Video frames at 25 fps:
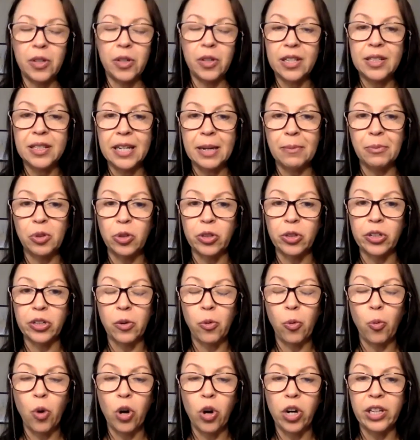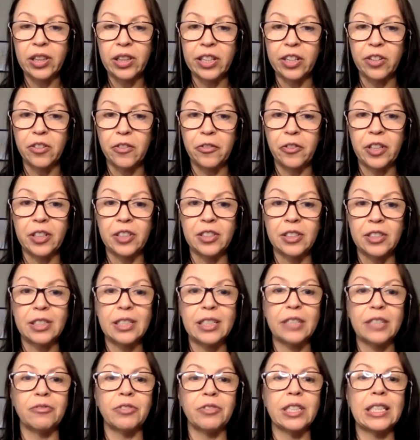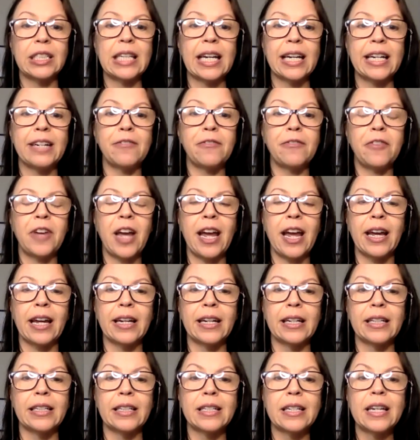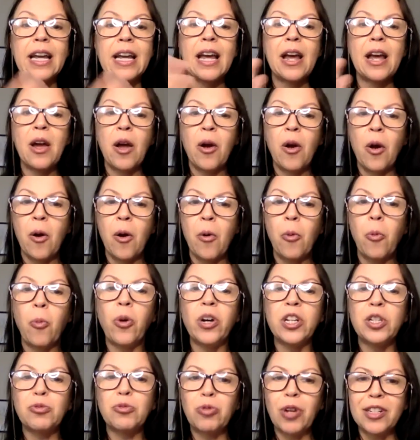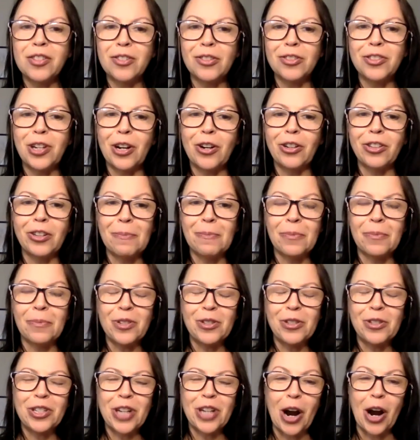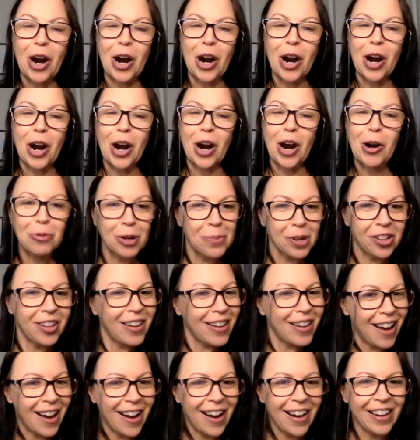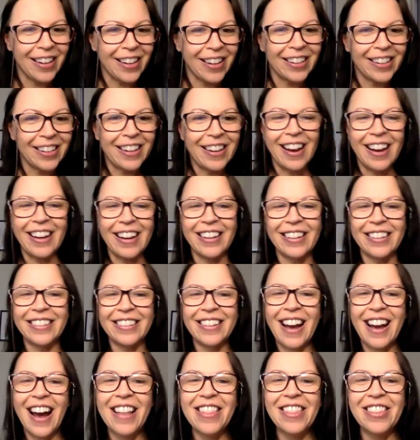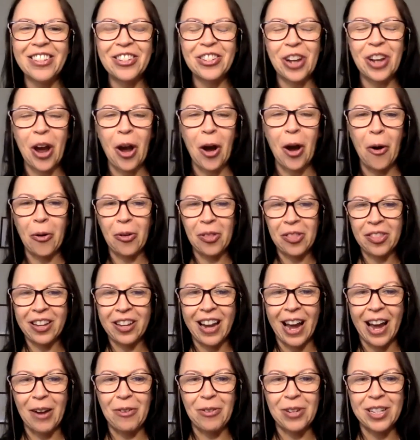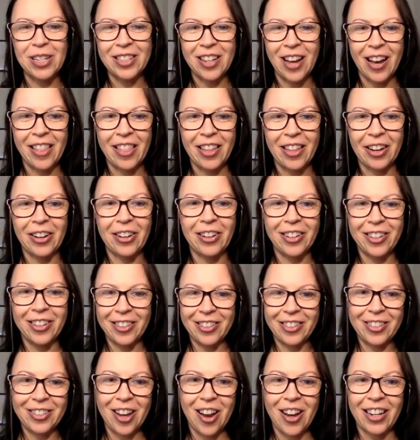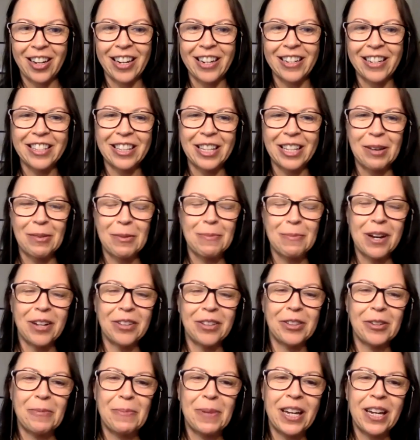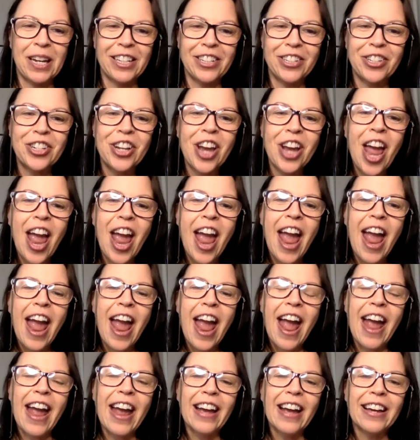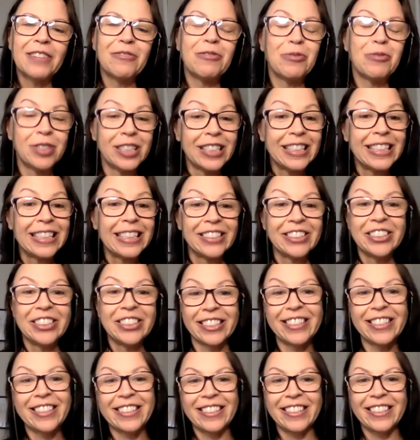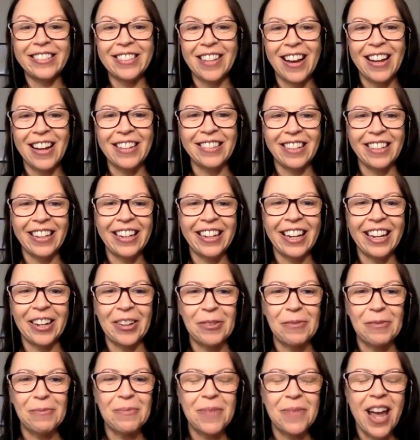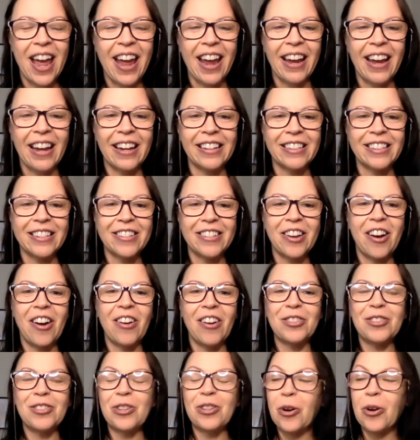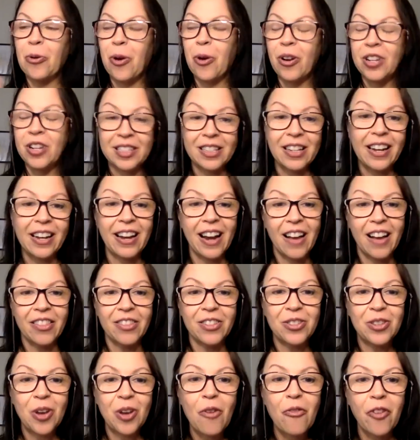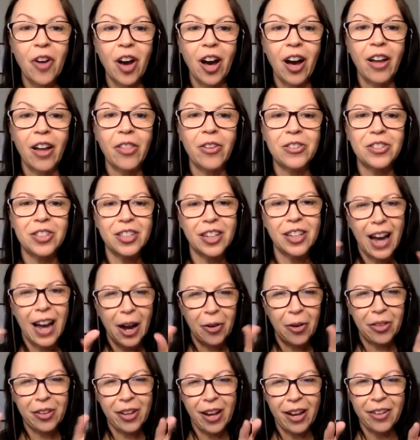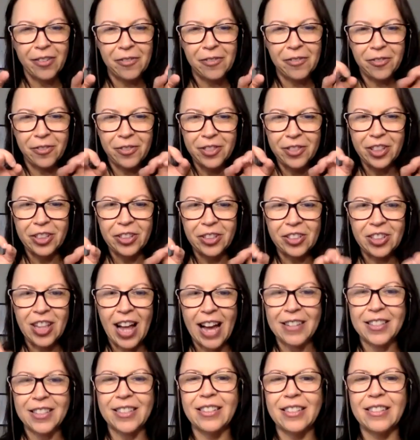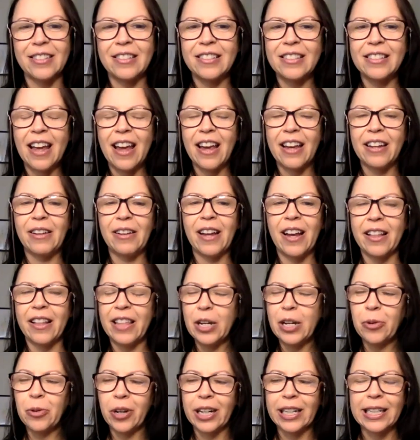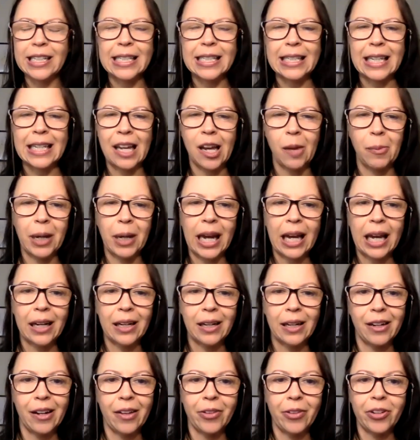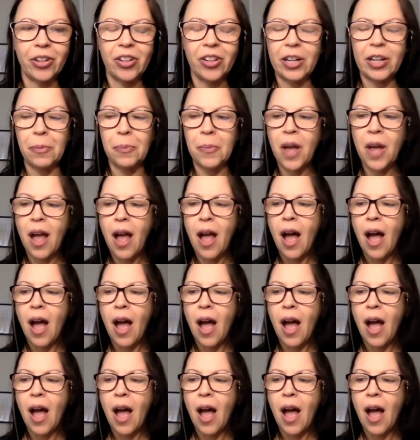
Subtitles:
is named Warren Littlefield in real life and was Russell Dalrymple on the show, the guy we saw there talking to them about their pitch. And really looks a lot like him. And also sitting on the sofa, there's a guy with kind of little glasses, and I think we're gonna see him again in another clip.